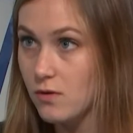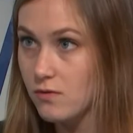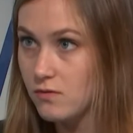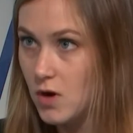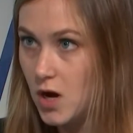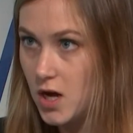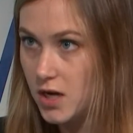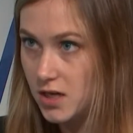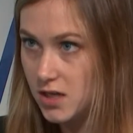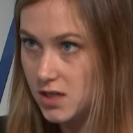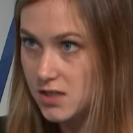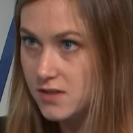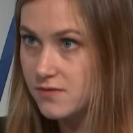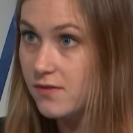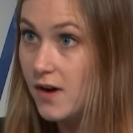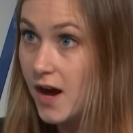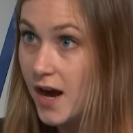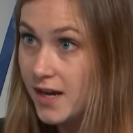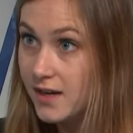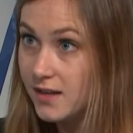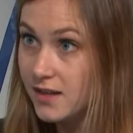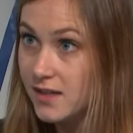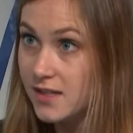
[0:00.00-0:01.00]
of water is
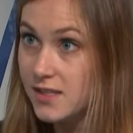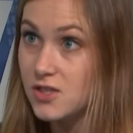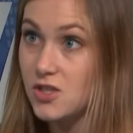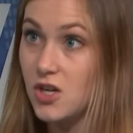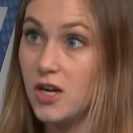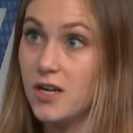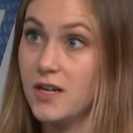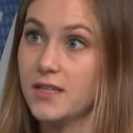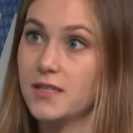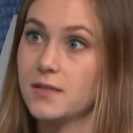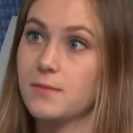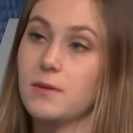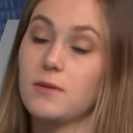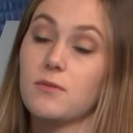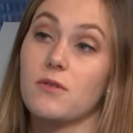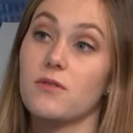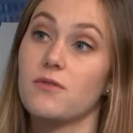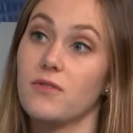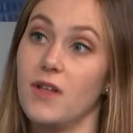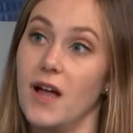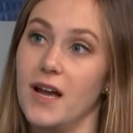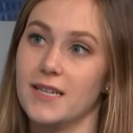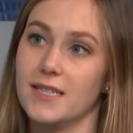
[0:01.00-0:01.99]
finally starting to be
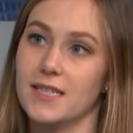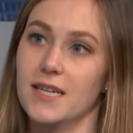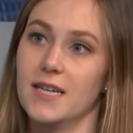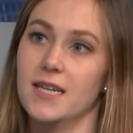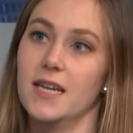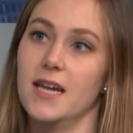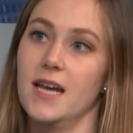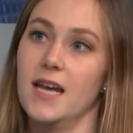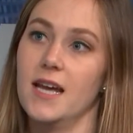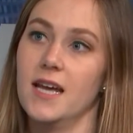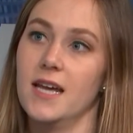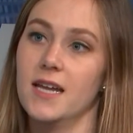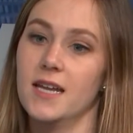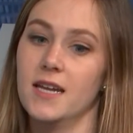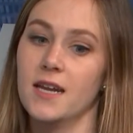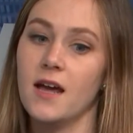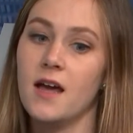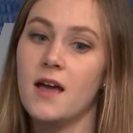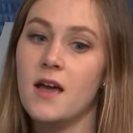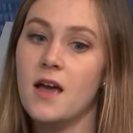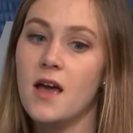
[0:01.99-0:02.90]
reflected in